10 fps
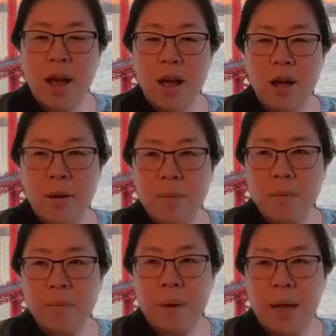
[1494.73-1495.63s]

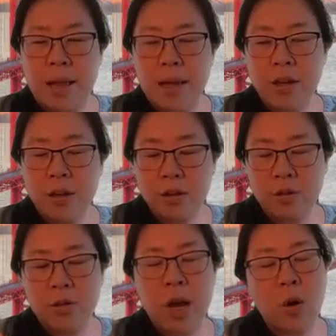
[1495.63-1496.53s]
but
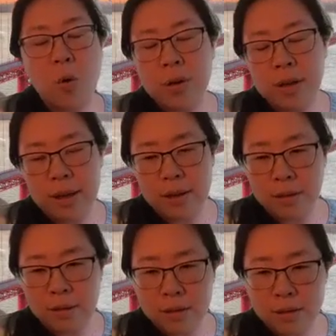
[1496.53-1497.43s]
not
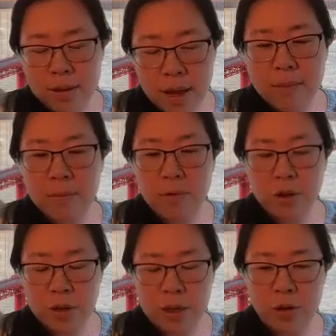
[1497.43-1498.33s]
only them
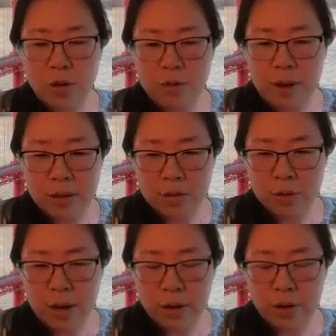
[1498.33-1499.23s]
should innovate
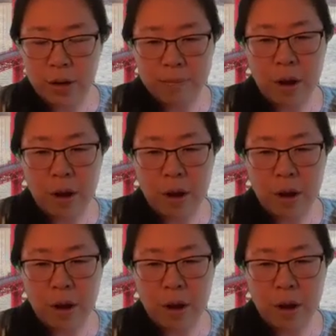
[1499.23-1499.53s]
to get greener,